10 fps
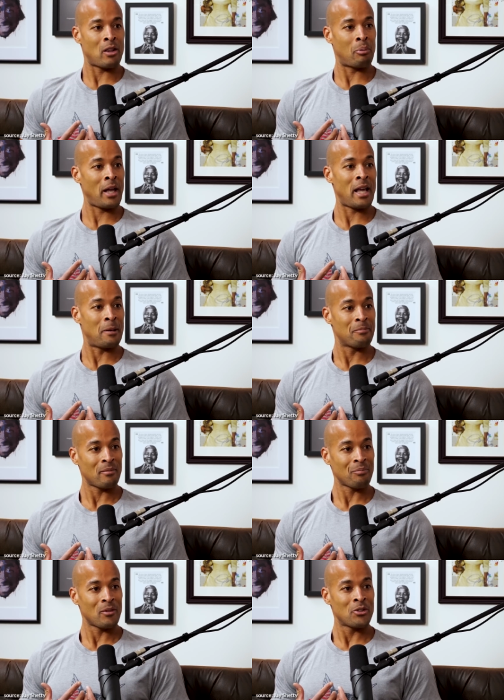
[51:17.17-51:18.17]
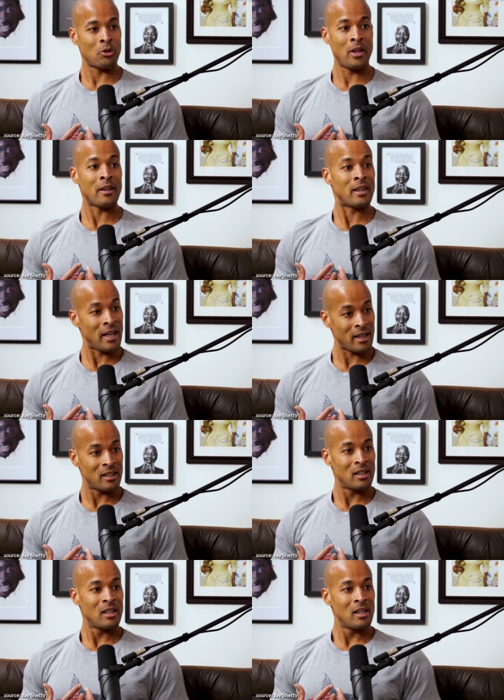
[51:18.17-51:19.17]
man on the planet. So they think.